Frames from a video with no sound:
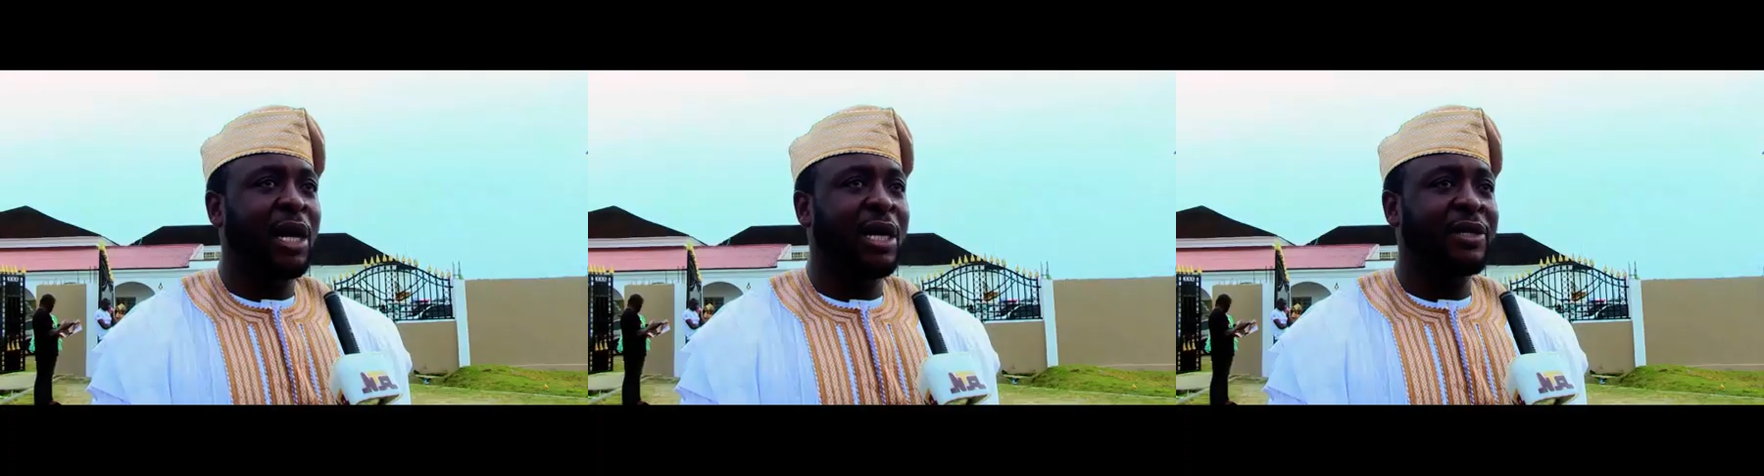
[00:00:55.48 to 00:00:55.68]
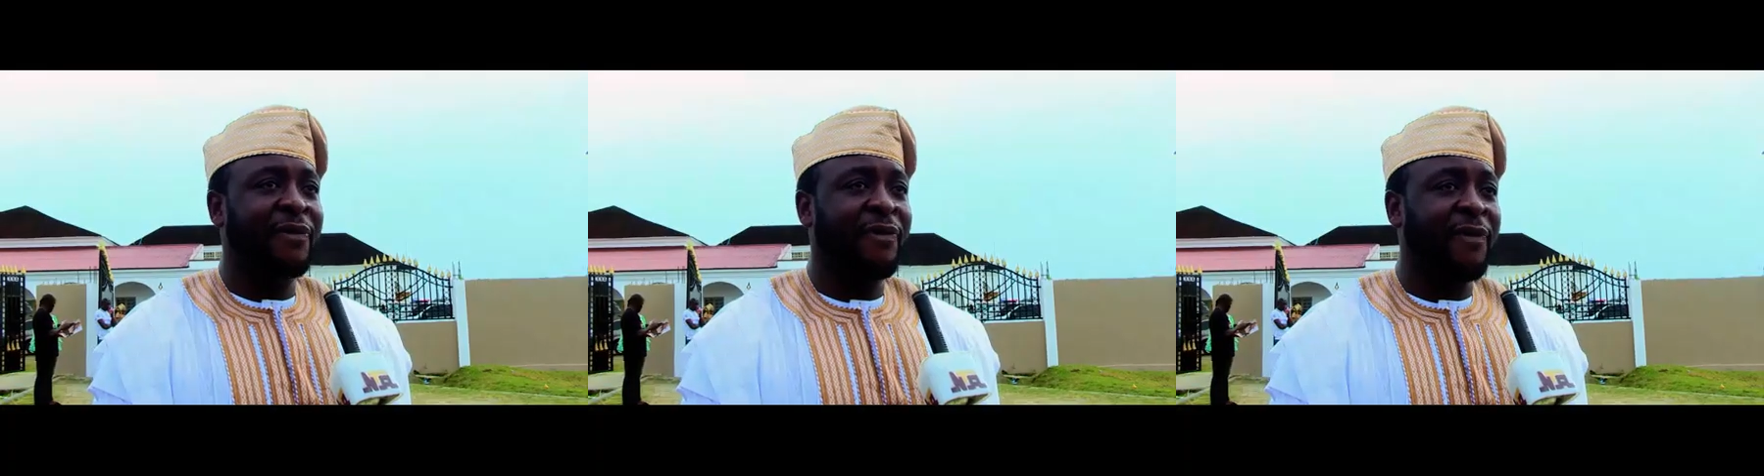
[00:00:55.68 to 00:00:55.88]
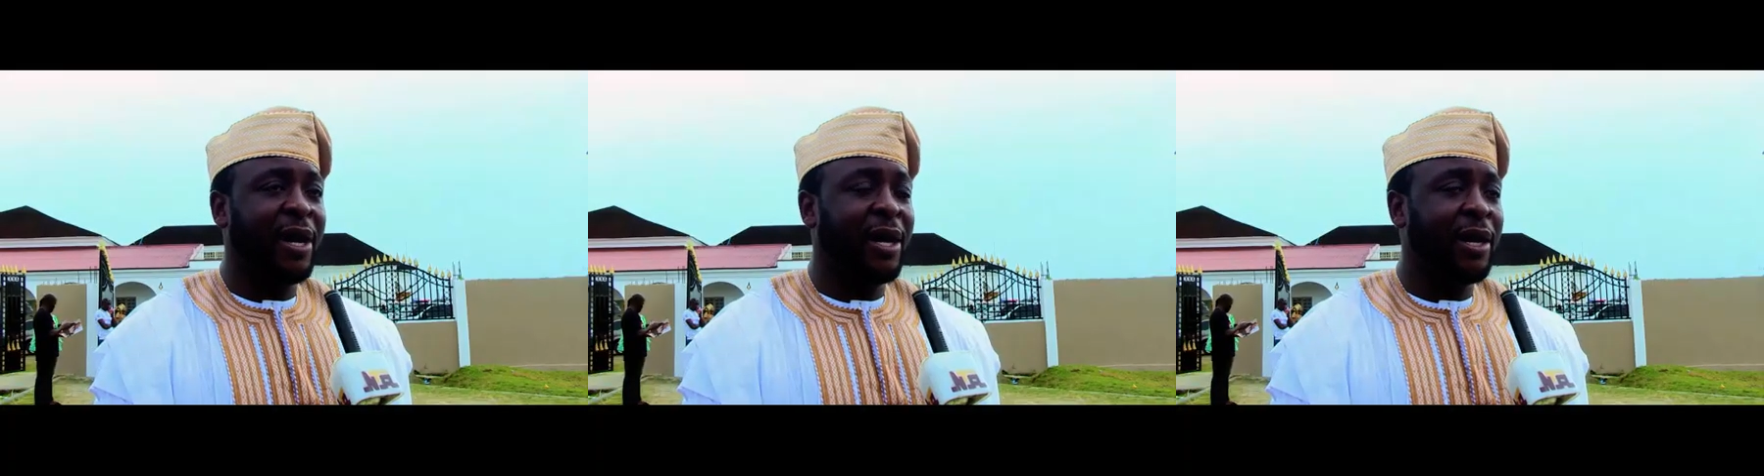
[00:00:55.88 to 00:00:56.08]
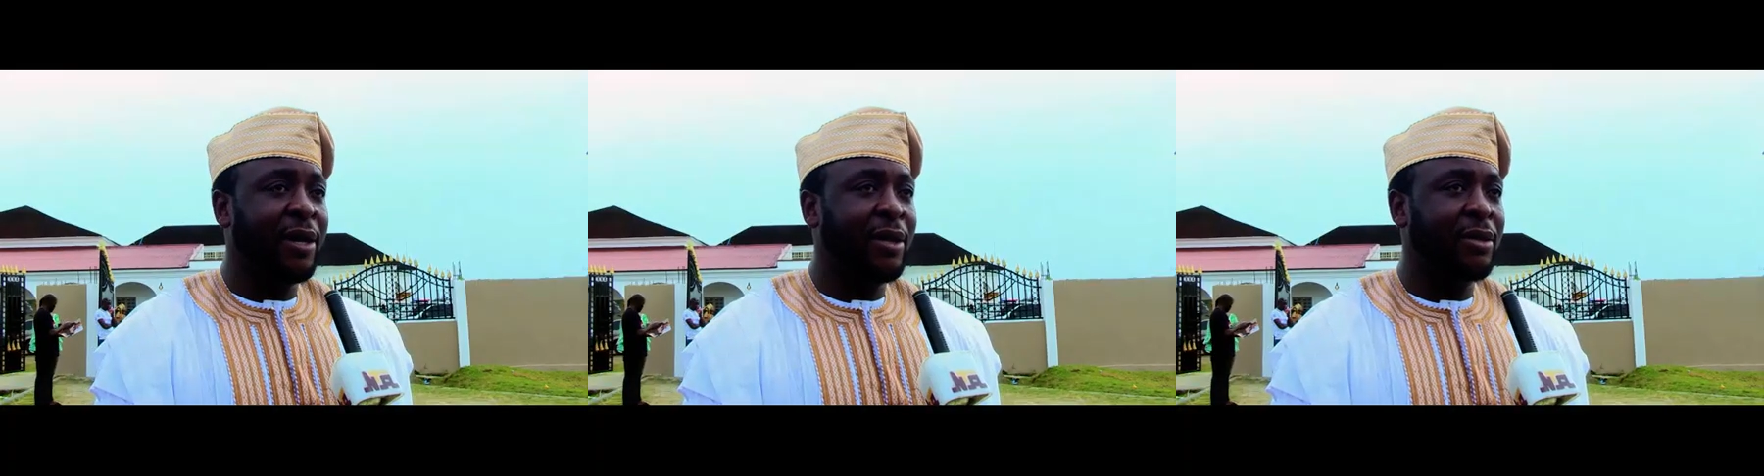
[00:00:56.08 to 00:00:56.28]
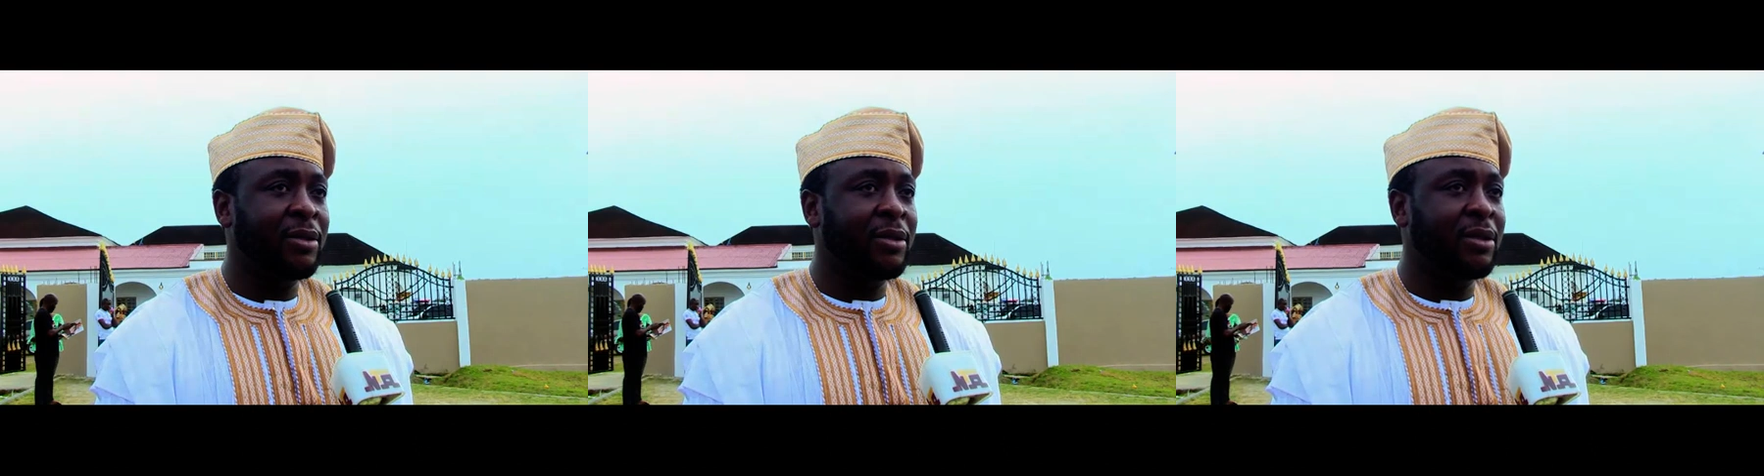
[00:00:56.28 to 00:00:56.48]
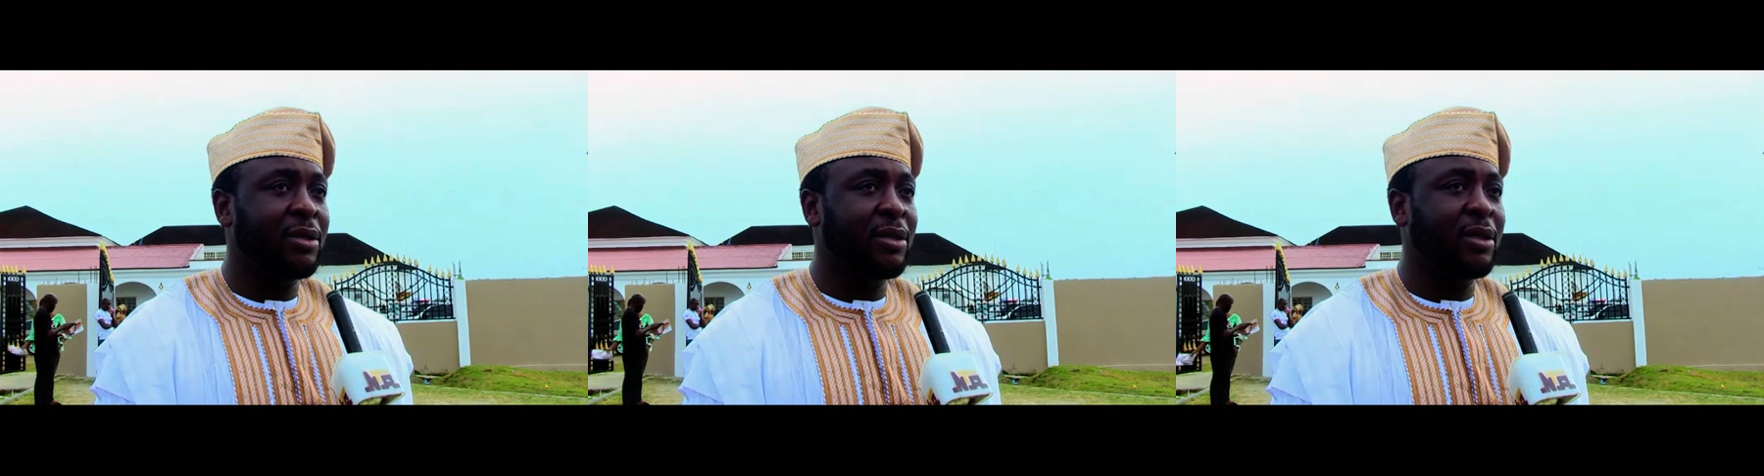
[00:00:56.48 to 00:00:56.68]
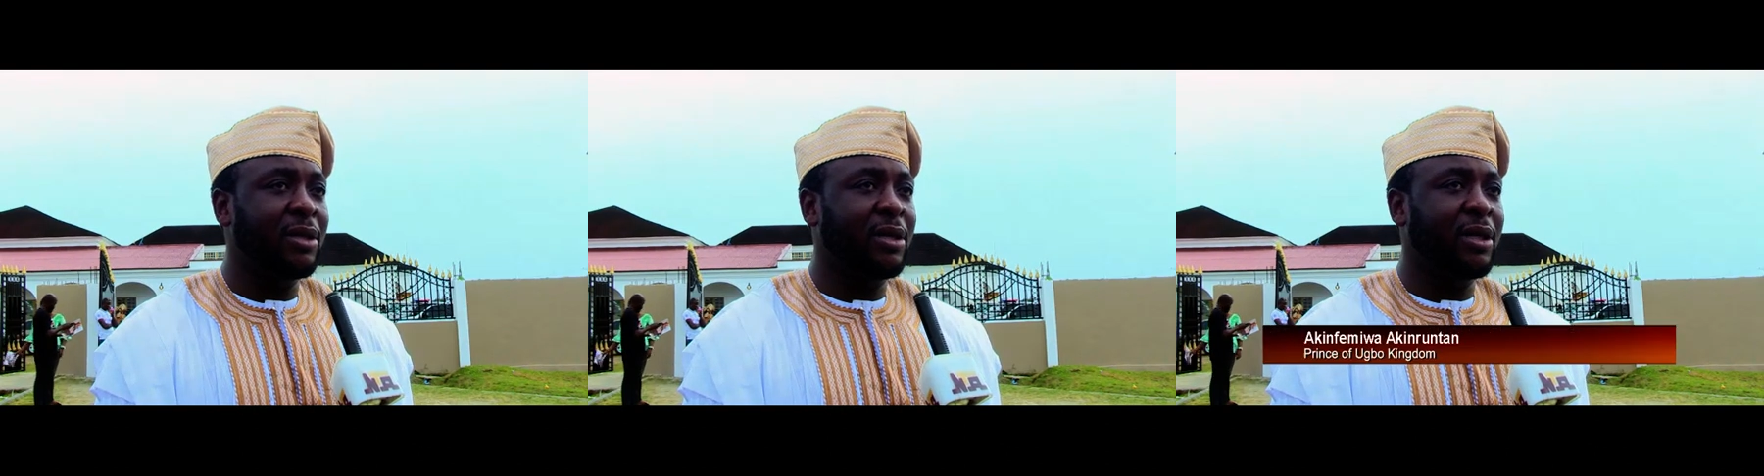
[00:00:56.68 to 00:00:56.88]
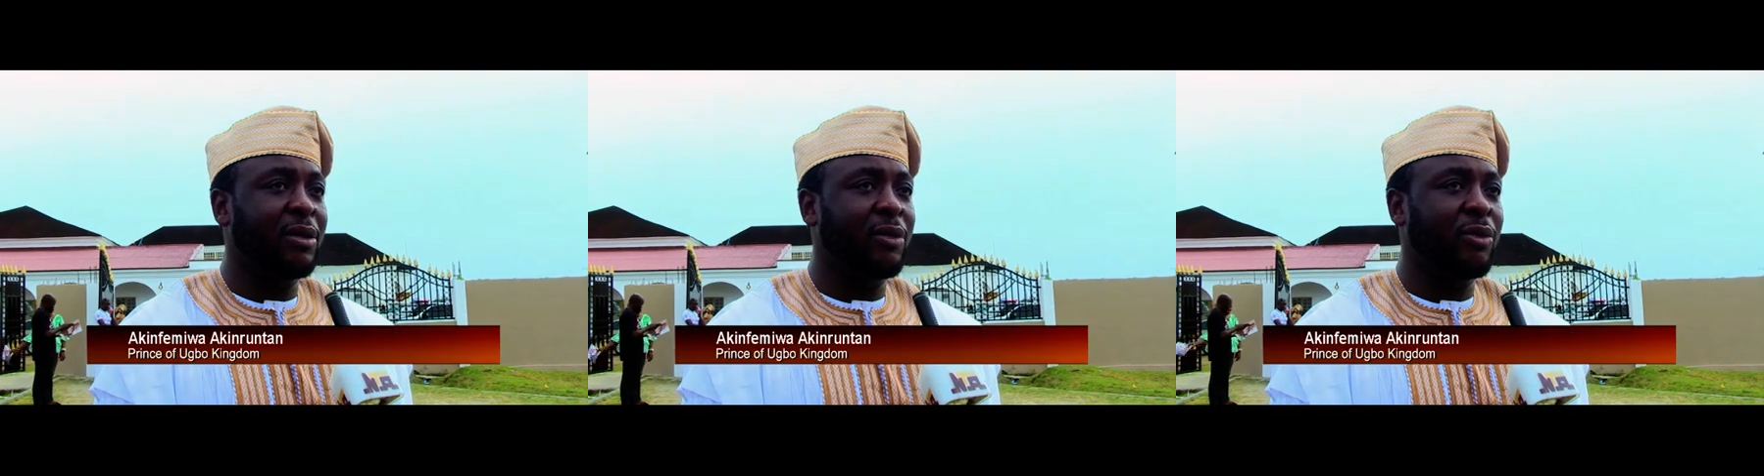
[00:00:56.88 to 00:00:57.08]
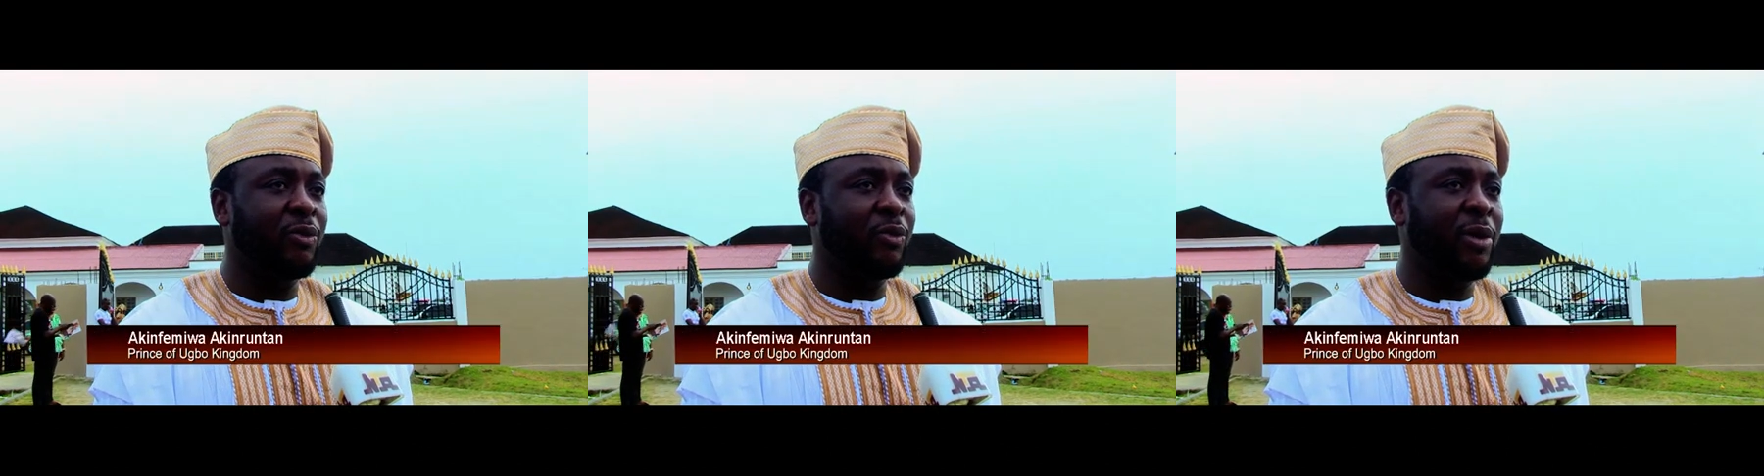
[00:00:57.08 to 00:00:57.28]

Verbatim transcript: As a father, uh,